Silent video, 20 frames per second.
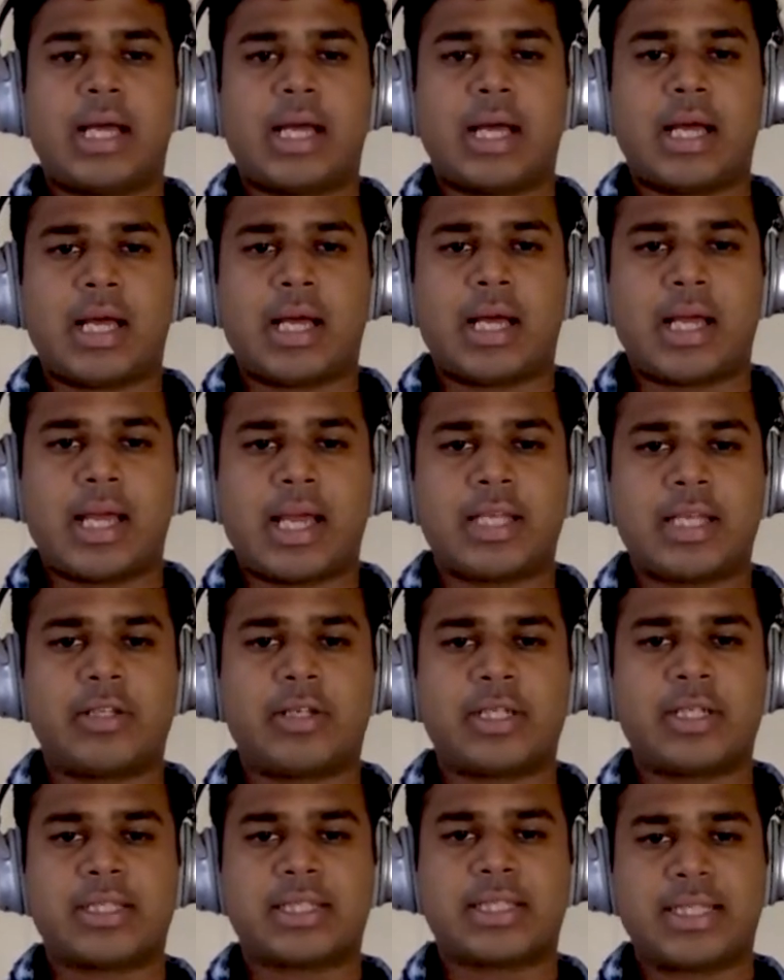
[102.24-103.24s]
As you
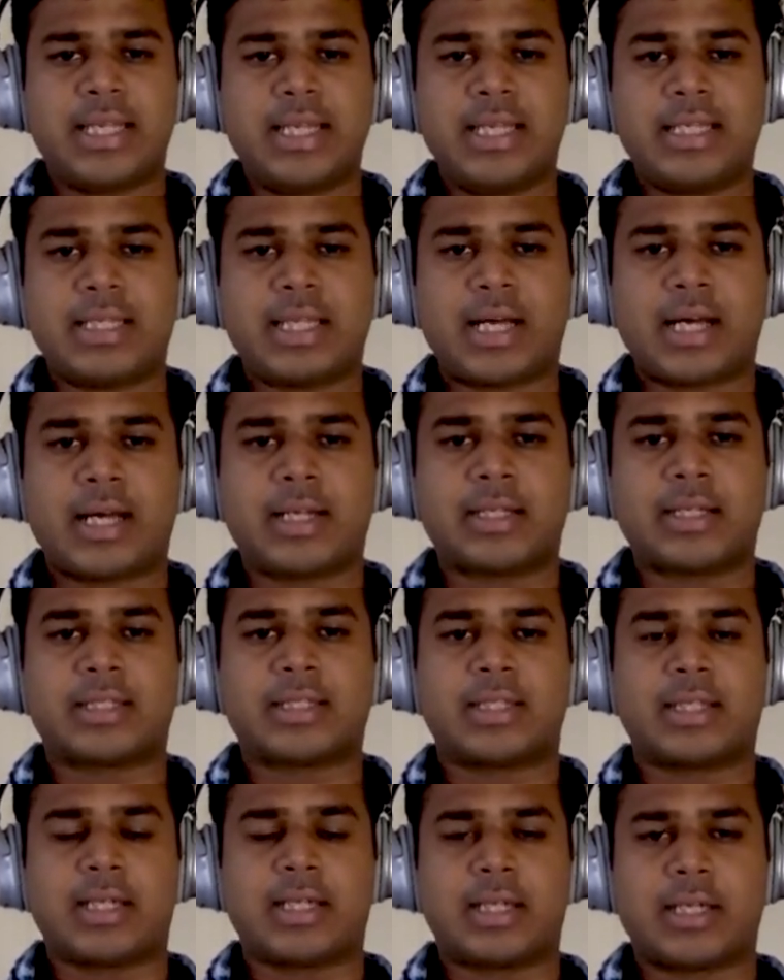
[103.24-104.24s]
can see,
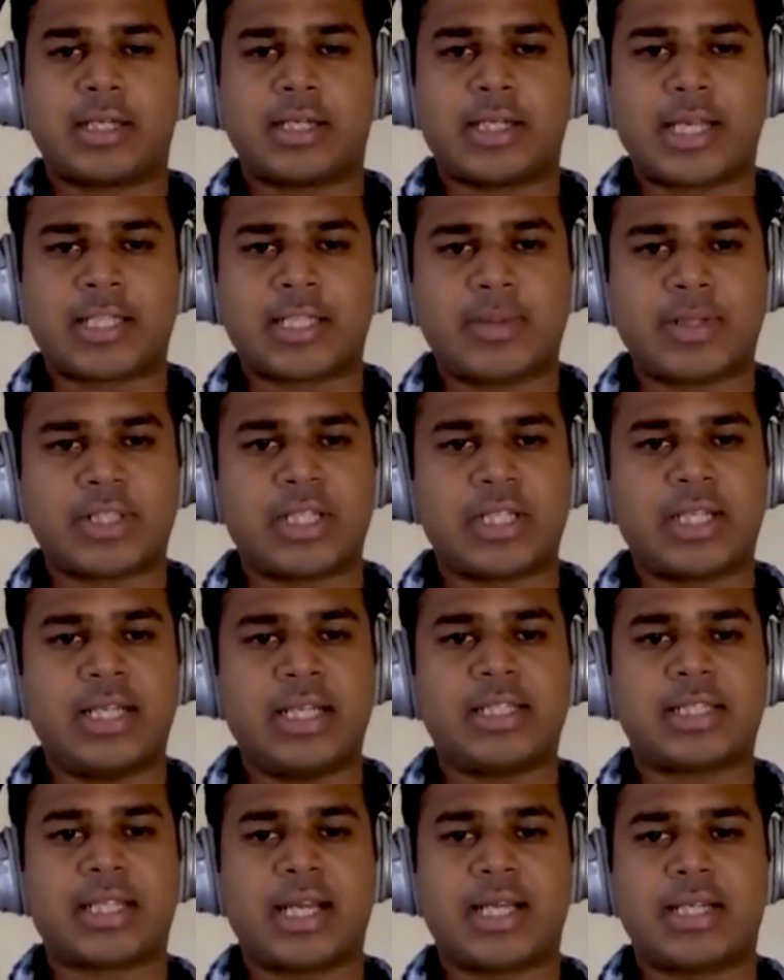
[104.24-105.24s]
the expression
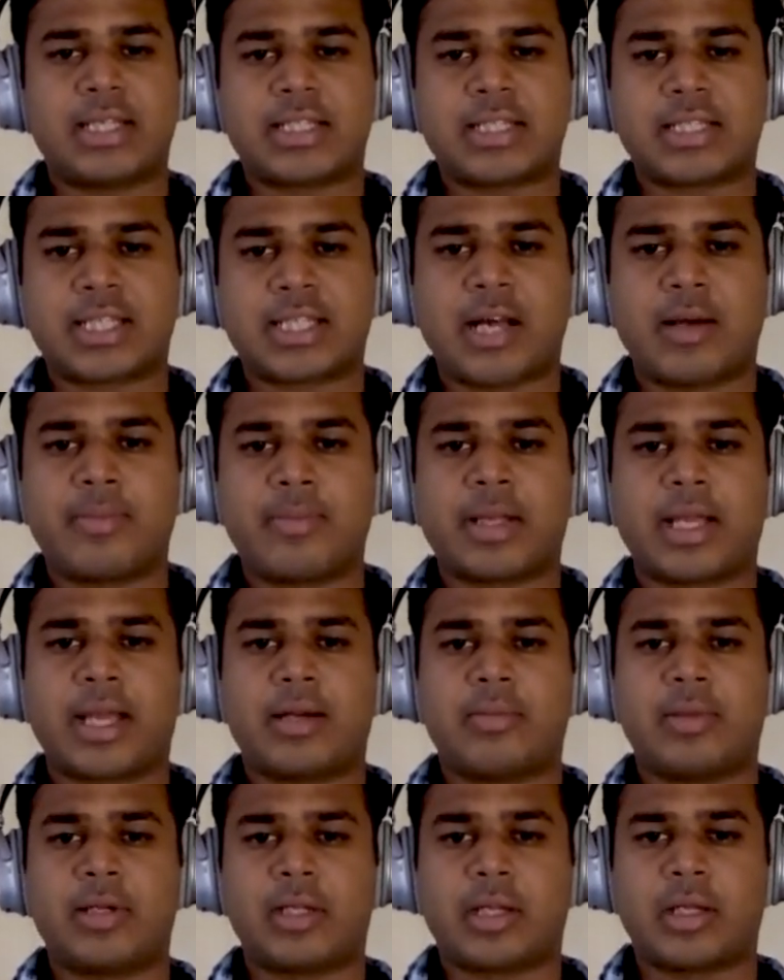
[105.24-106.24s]
inside the sum
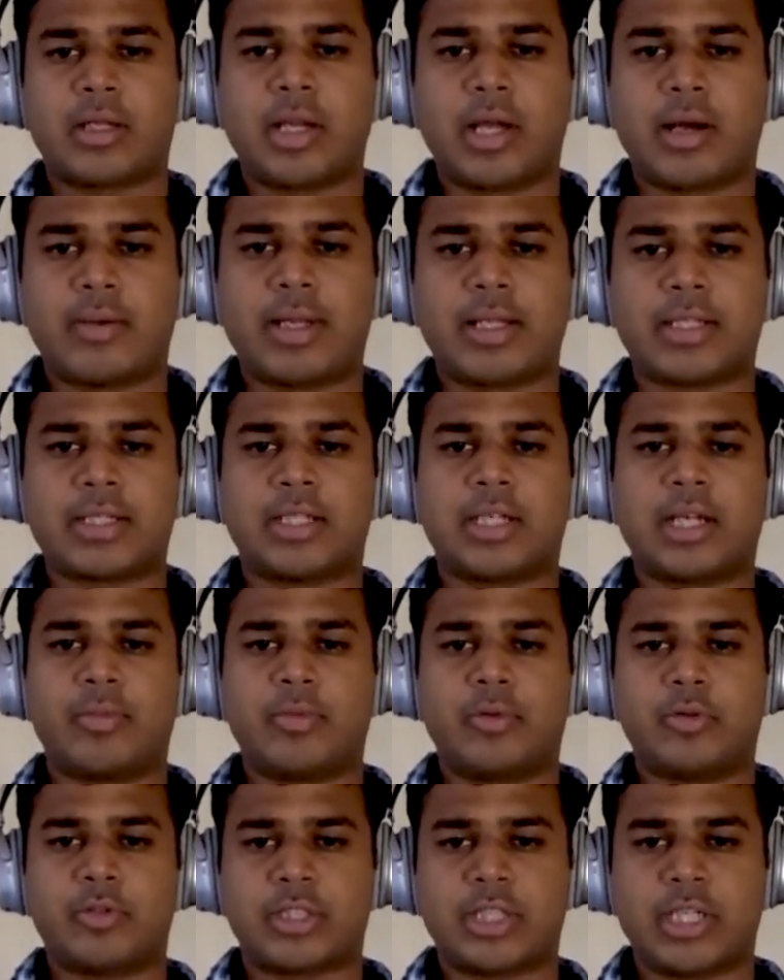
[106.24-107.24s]
can be dubbed as a
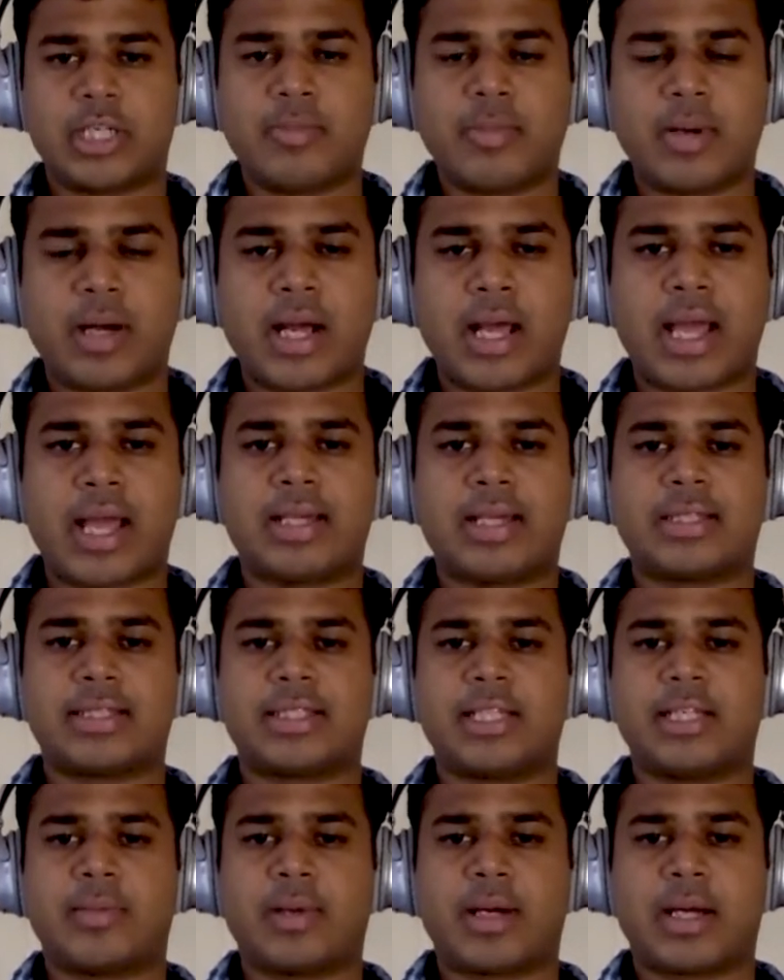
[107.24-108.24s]
W sigma, and
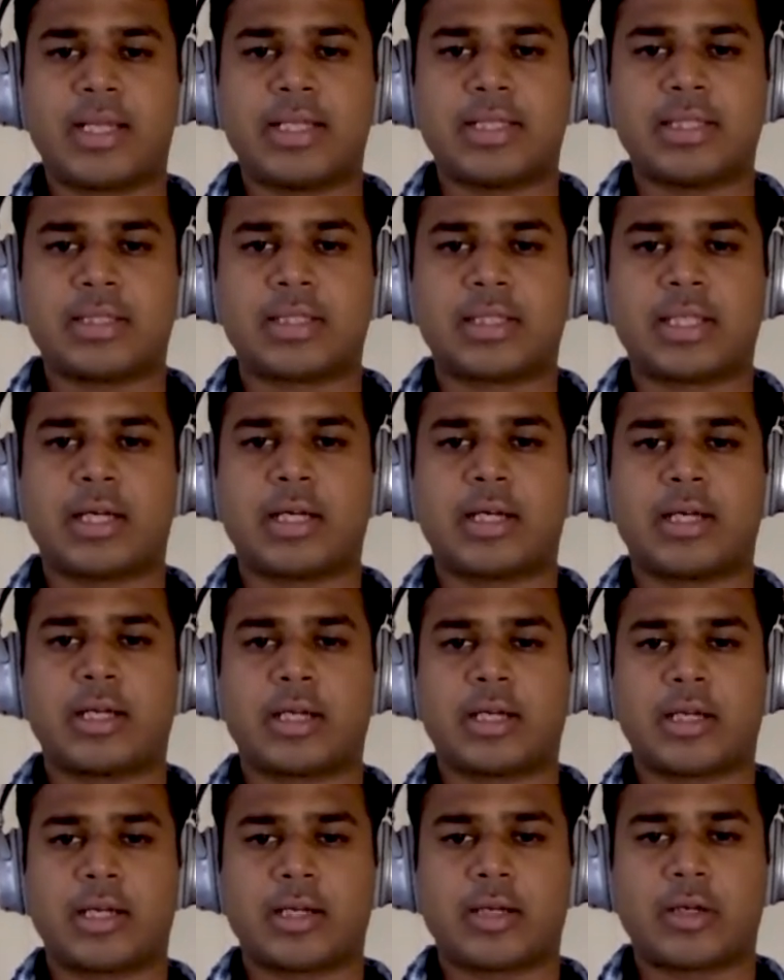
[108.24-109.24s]
sigma is
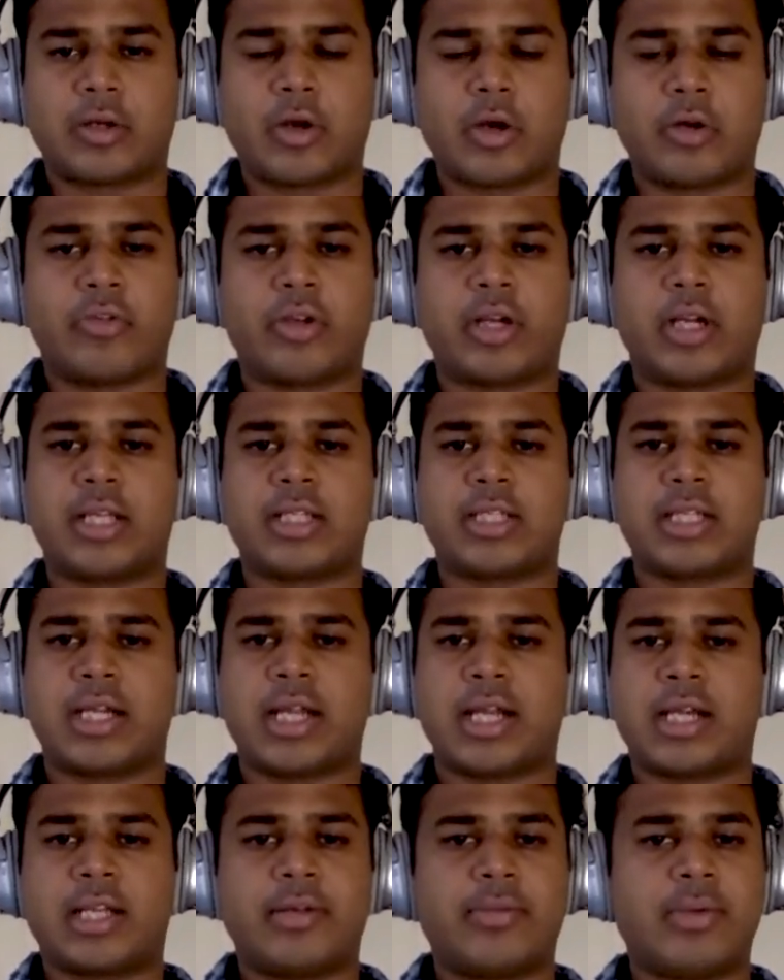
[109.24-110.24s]
the configuration,
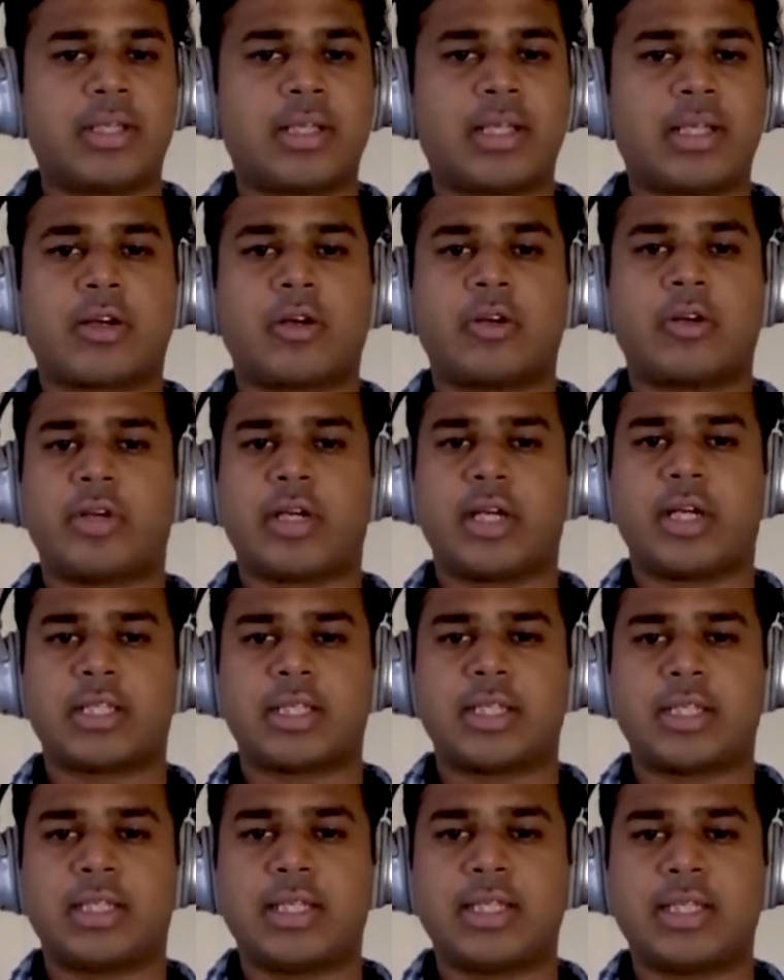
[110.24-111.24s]
and given the
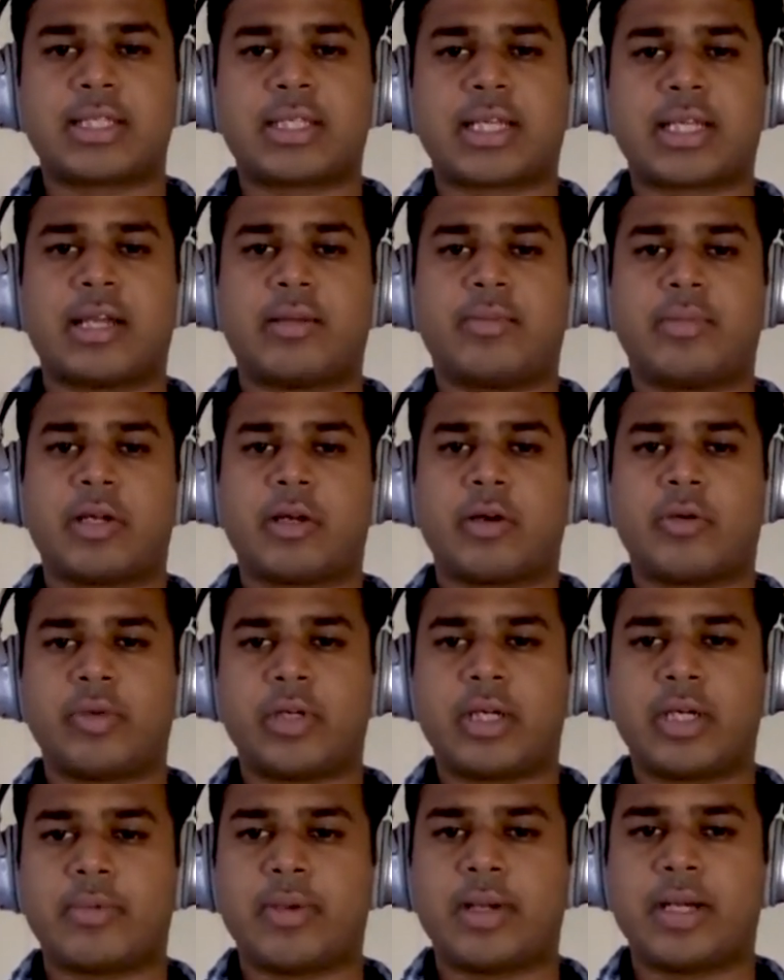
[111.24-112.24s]
configuration, this can be
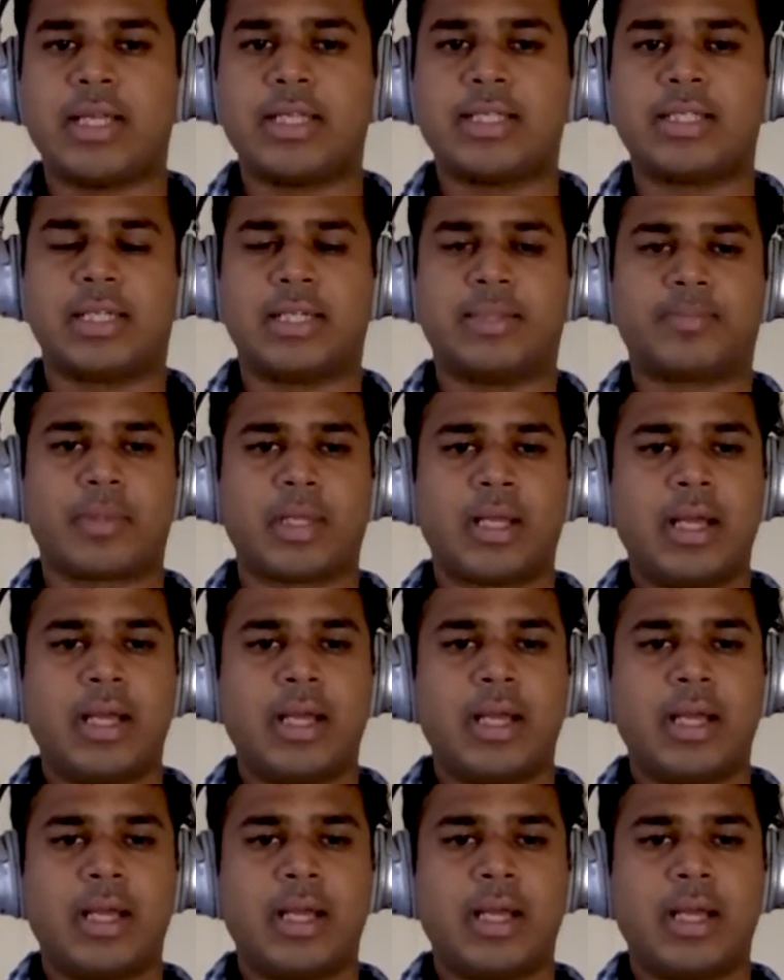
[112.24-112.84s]
computed very easily.